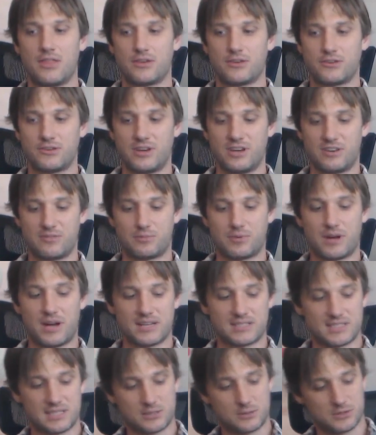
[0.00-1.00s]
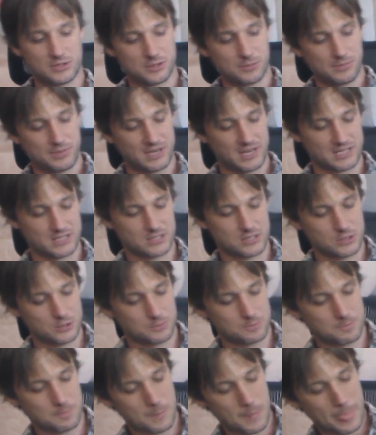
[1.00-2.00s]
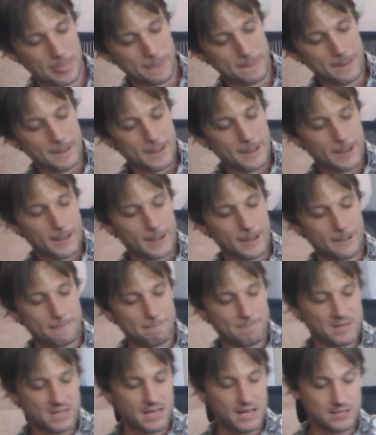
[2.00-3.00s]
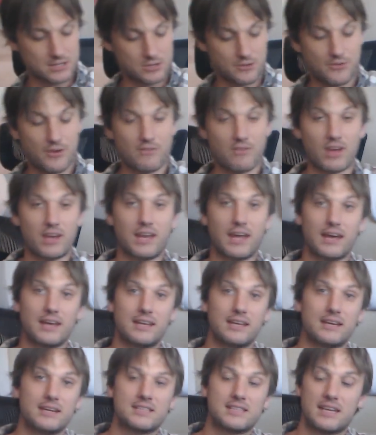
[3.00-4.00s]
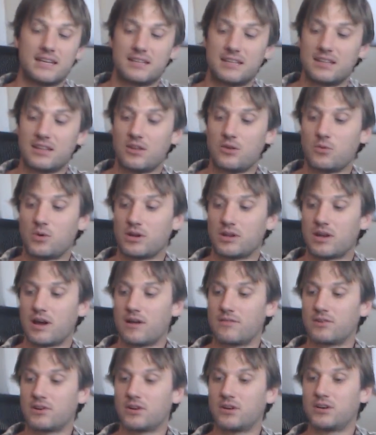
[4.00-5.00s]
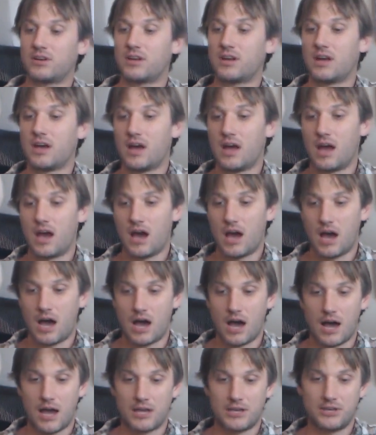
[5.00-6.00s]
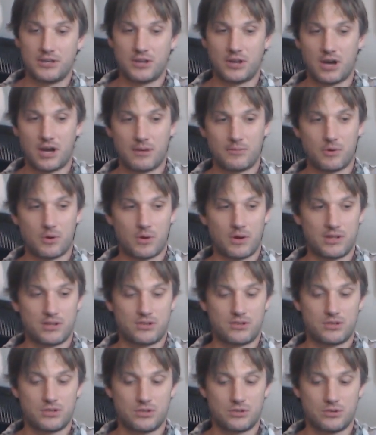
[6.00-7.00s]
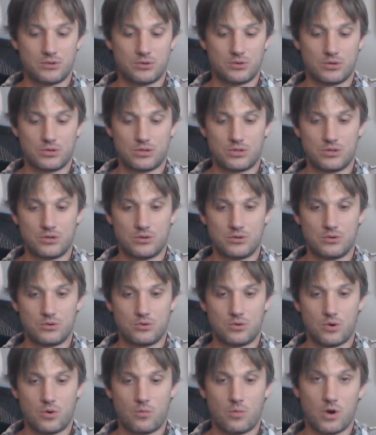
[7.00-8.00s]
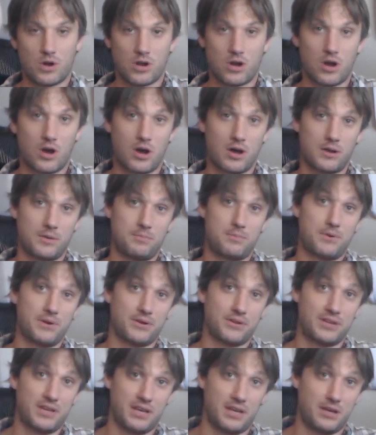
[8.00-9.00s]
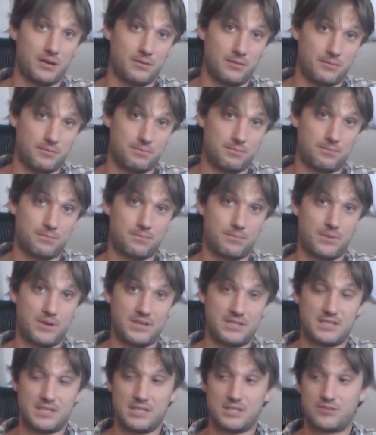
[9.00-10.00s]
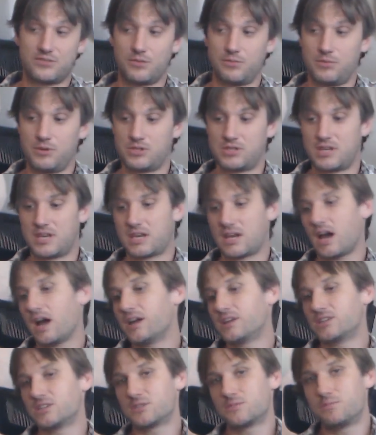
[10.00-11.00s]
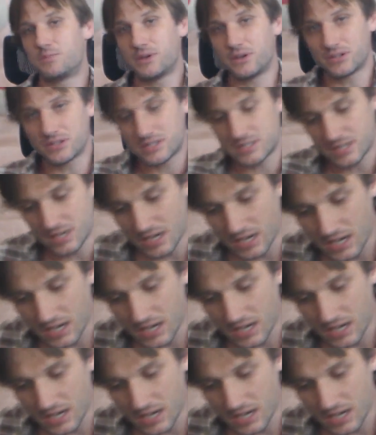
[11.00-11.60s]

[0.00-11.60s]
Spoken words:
creative process, which can be nice too. But yeah, so if you have any ideas, anything that you want covered, I'm going to do one on building PCs for music. I just built